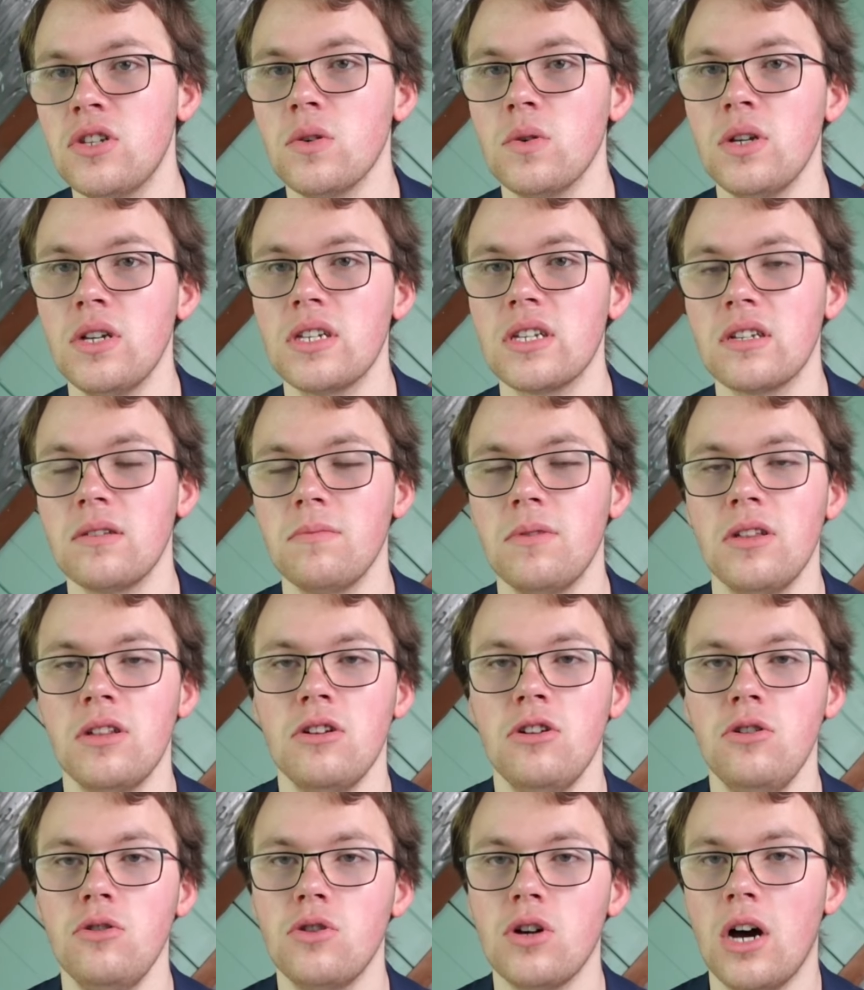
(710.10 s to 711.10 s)
so he's going to be
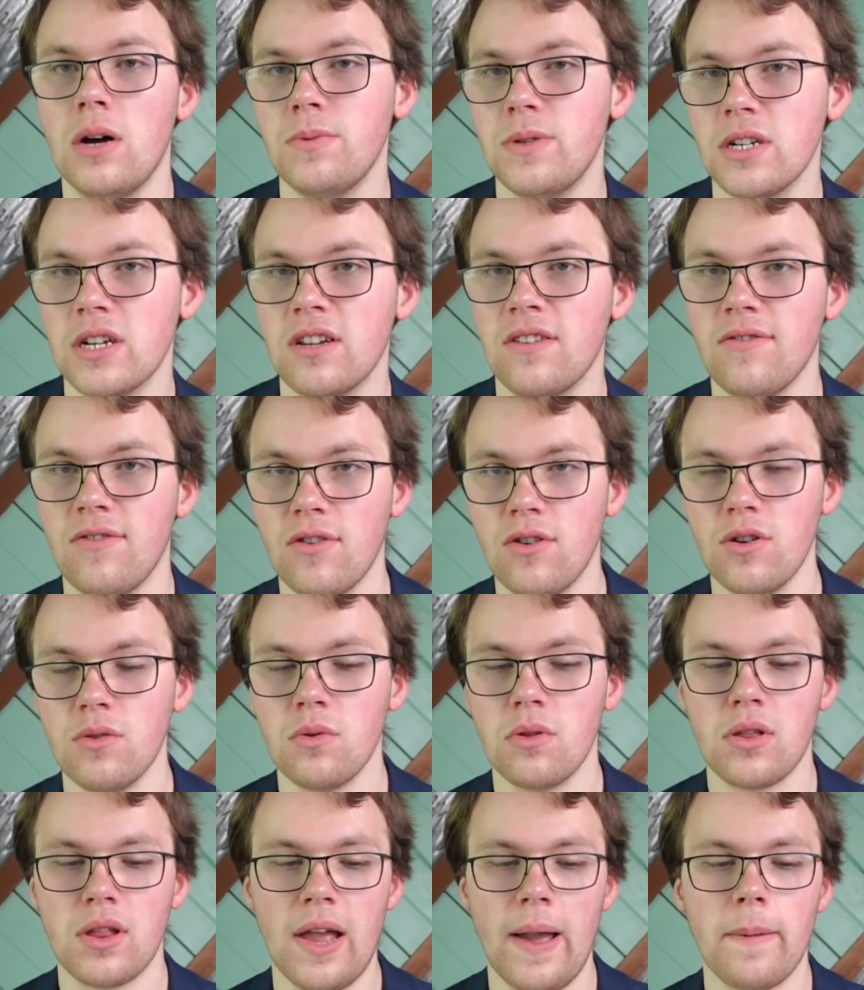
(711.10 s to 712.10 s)
the new top six forward
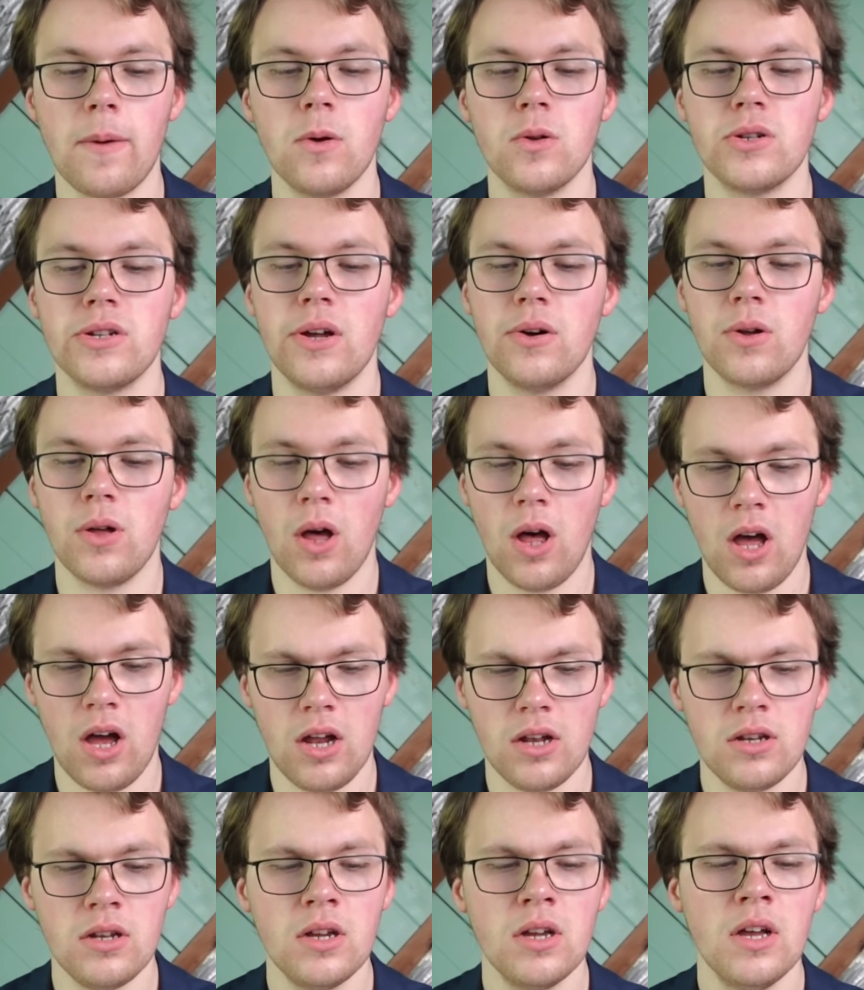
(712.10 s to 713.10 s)
with Stamkos now
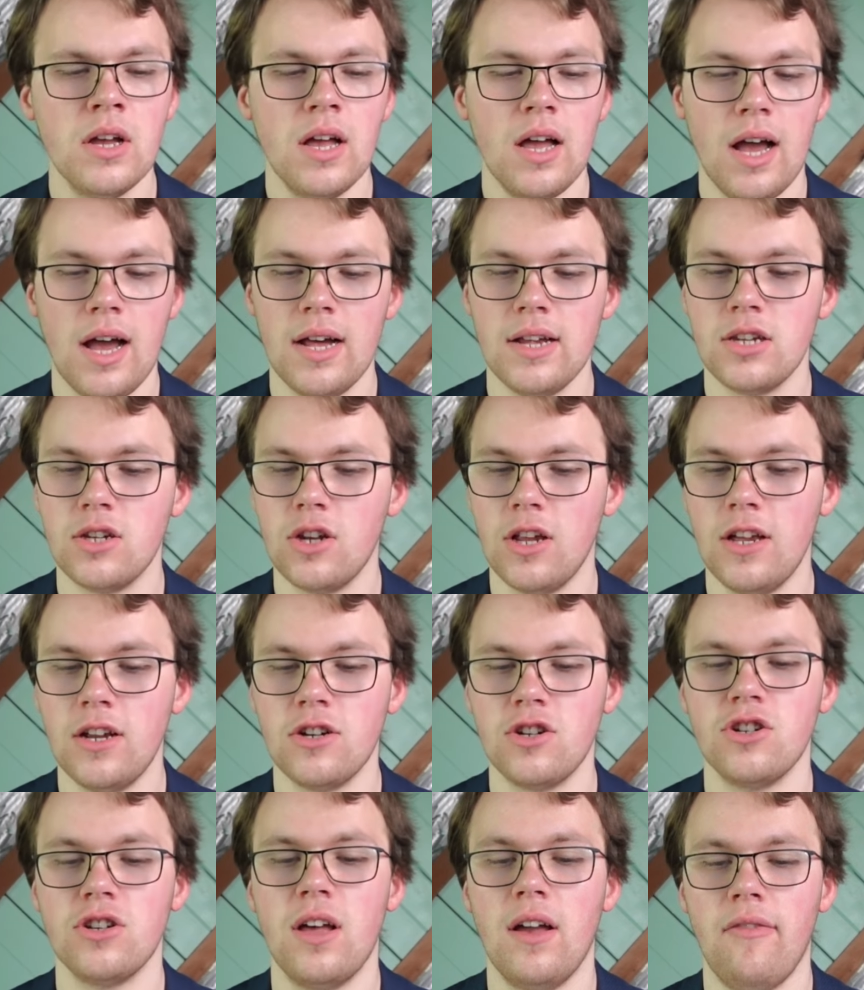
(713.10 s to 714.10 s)
gone. Uh, so then
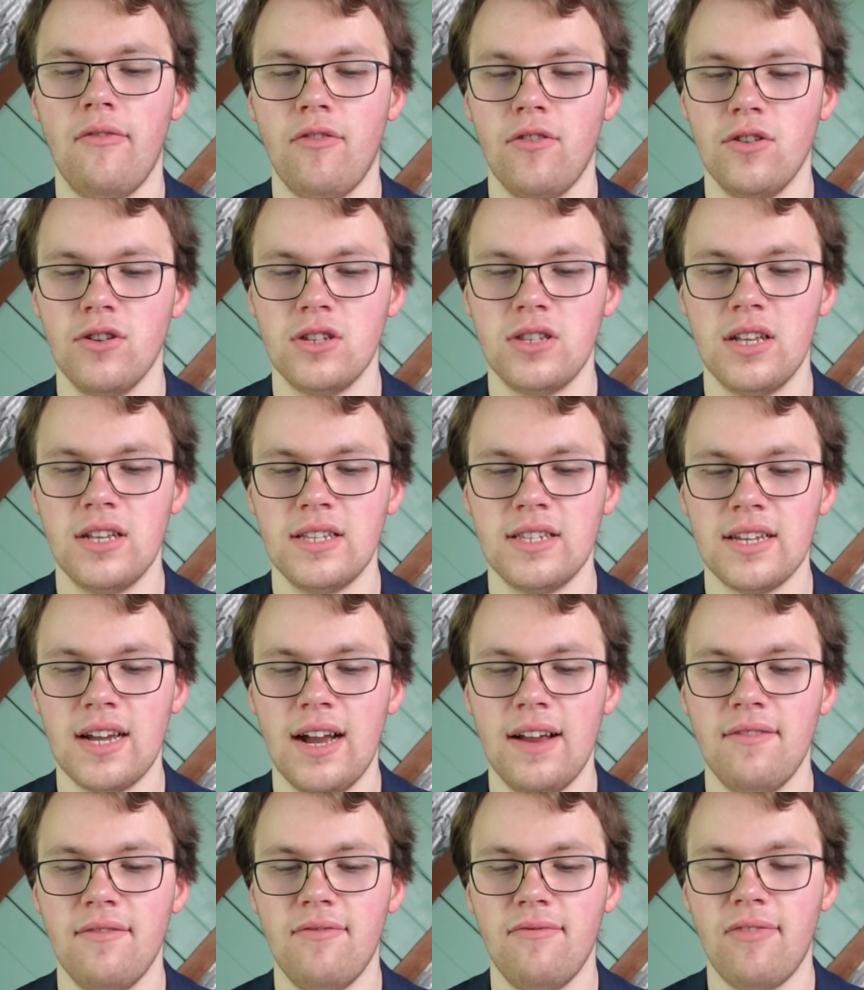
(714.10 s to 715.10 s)
on July 1st, they
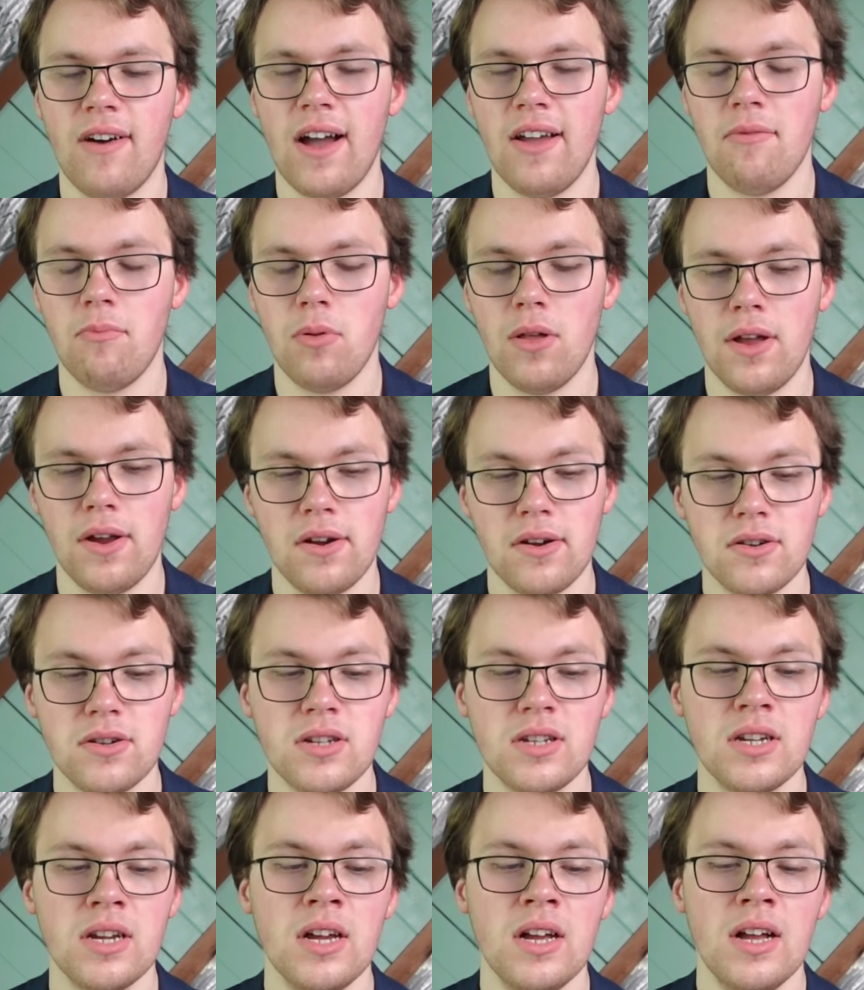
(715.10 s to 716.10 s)
signed five
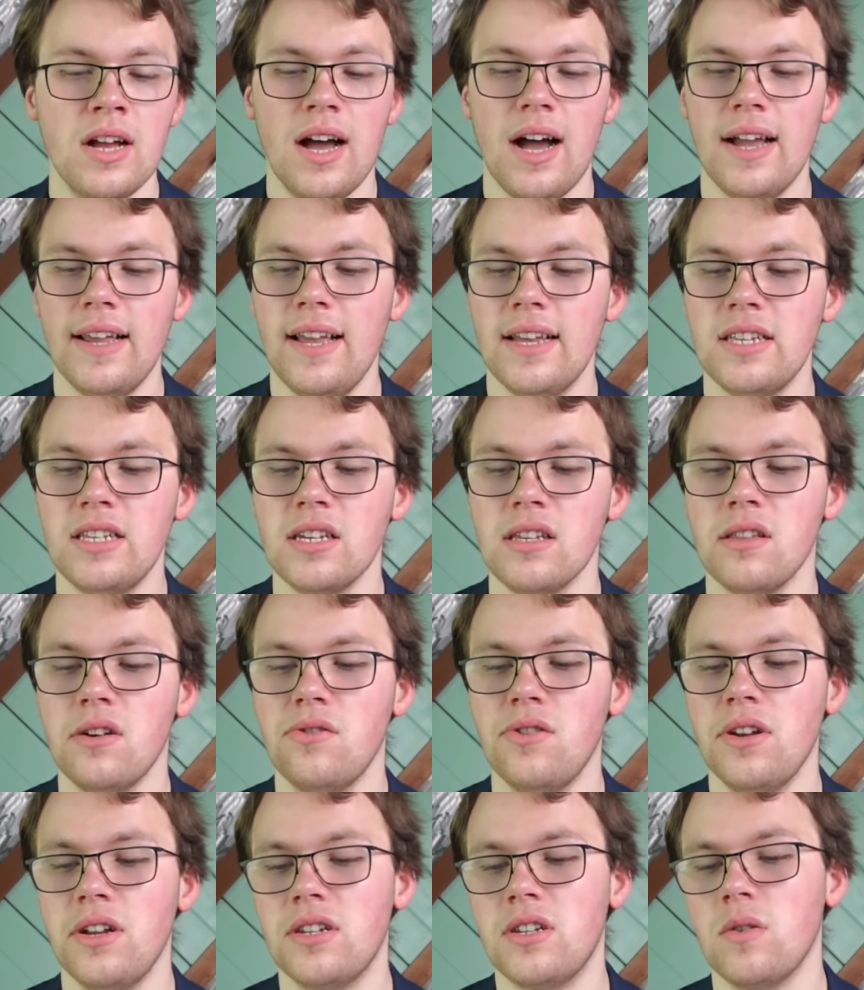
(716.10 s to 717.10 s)
players. Uh, Jesse
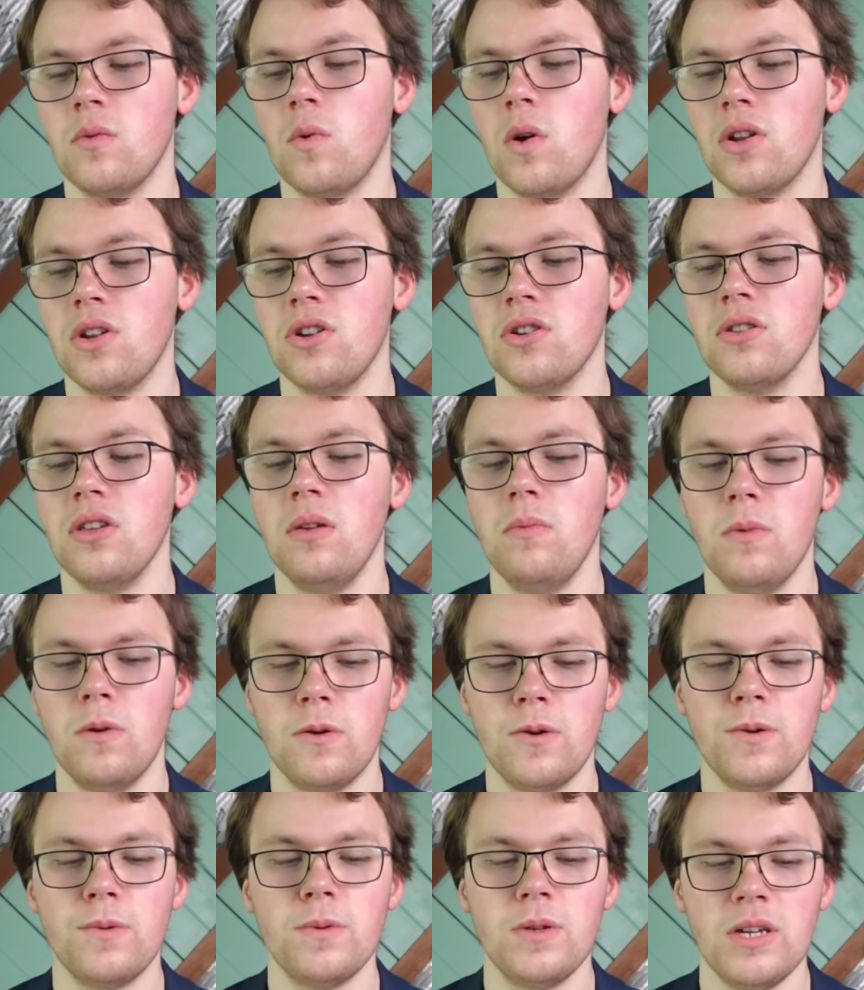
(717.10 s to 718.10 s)
Alona gets a one year league
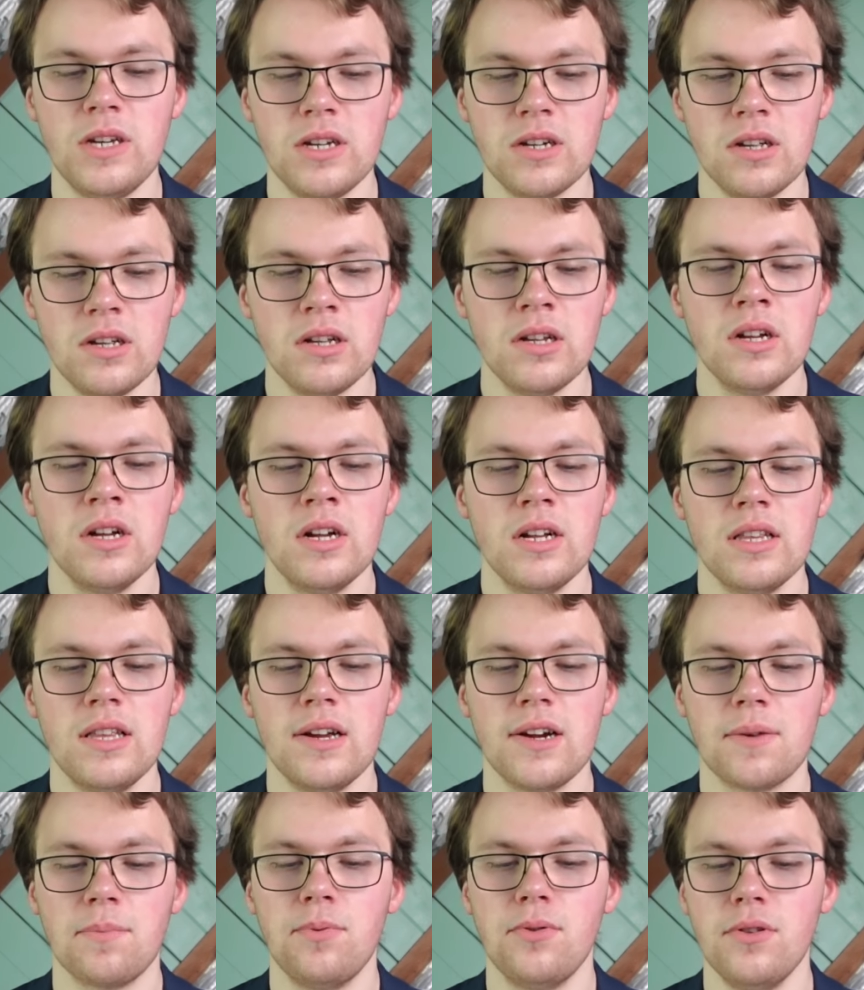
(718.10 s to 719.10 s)
minimum deal.
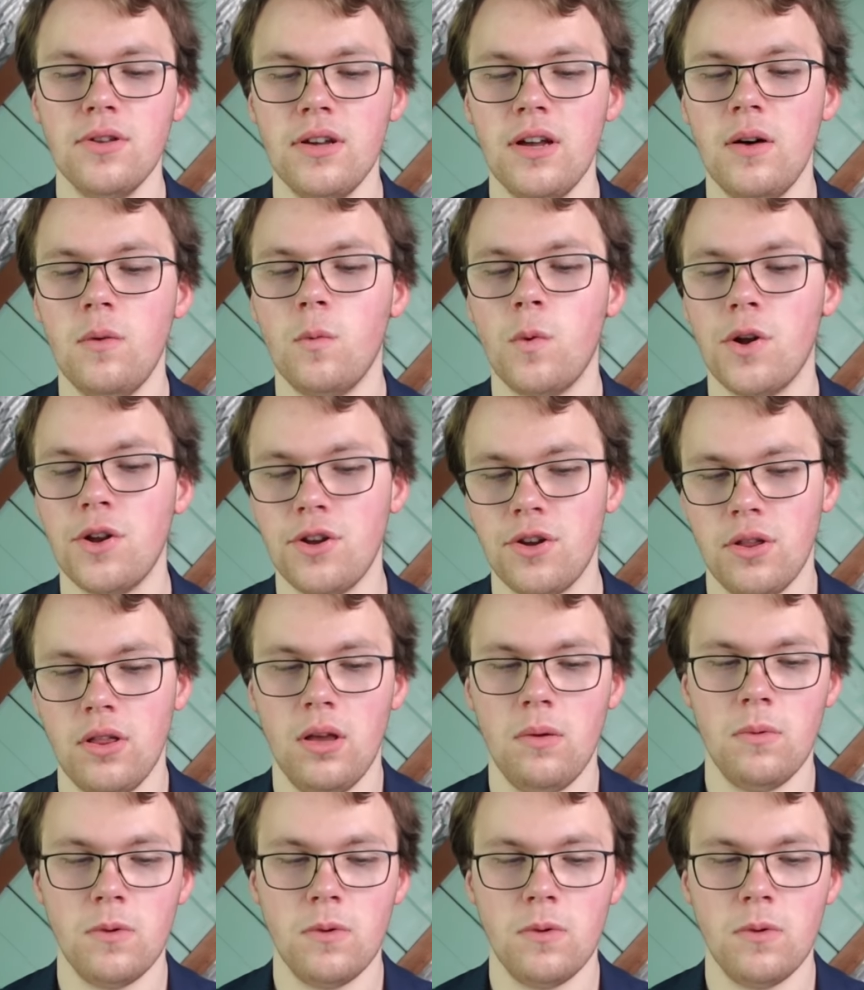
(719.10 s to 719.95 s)
Derek Pouliot, one year one-year